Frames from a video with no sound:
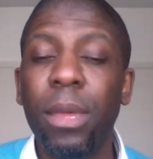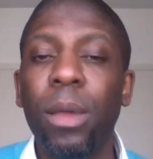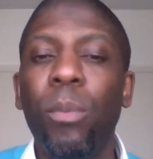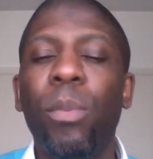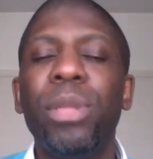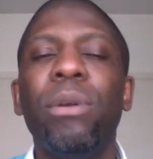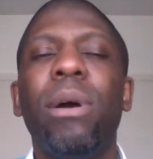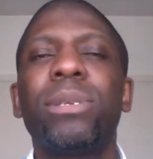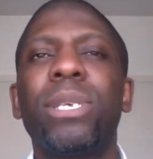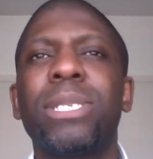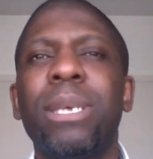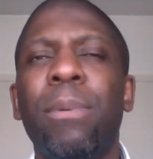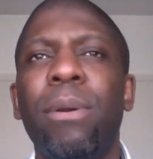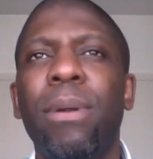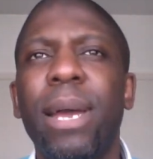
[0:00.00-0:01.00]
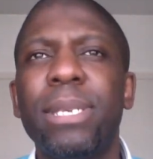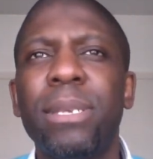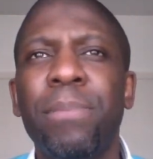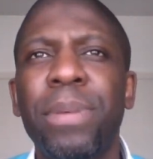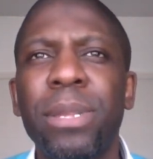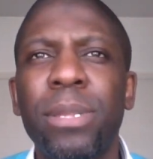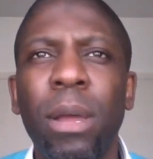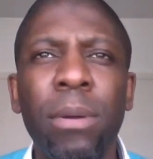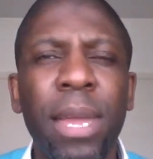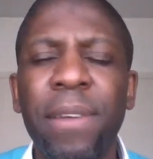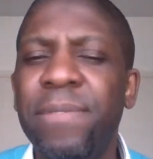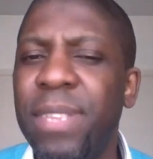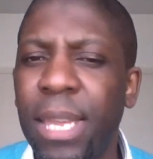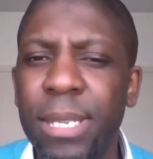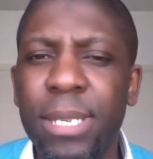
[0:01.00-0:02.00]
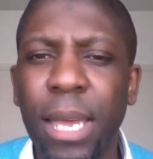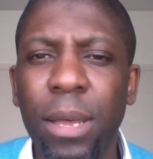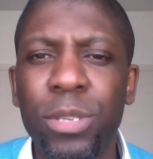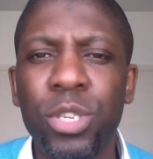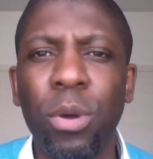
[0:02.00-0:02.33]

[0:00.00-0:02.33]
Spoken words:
When you're asked to summarize something, don't give details.